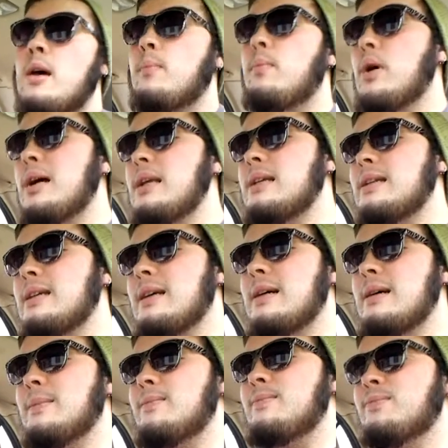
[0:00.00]
But,
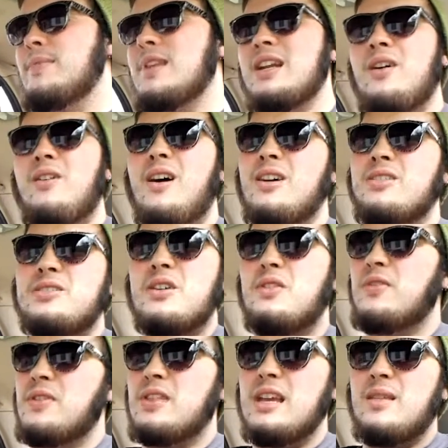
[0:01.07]
also,
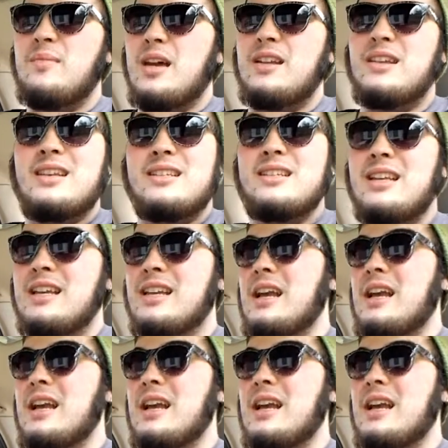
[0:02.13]
if you think about it, it's